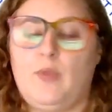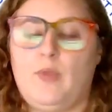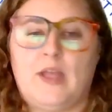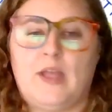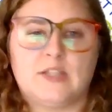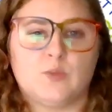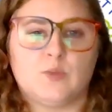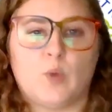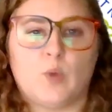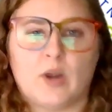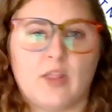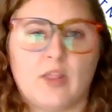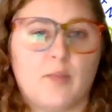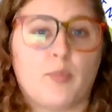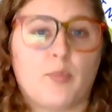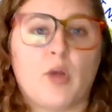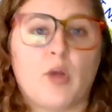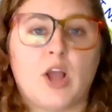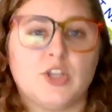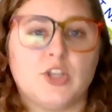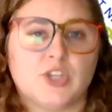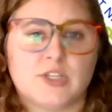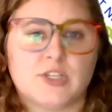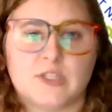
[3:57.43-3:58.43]
That's one of the
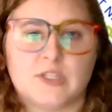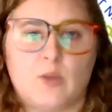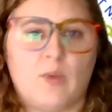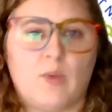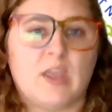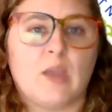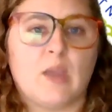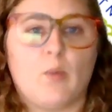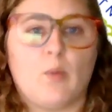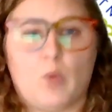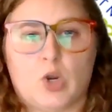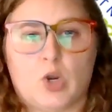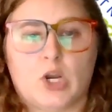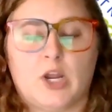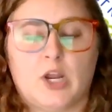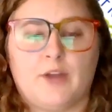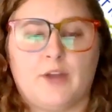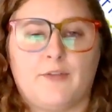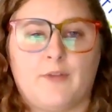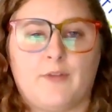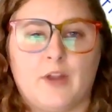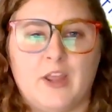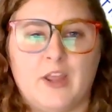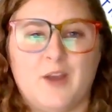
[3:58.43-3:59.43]
projects that we can work
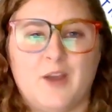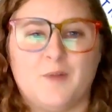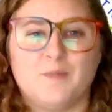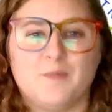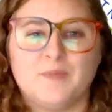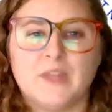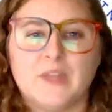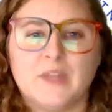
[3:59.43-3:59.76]
on for you.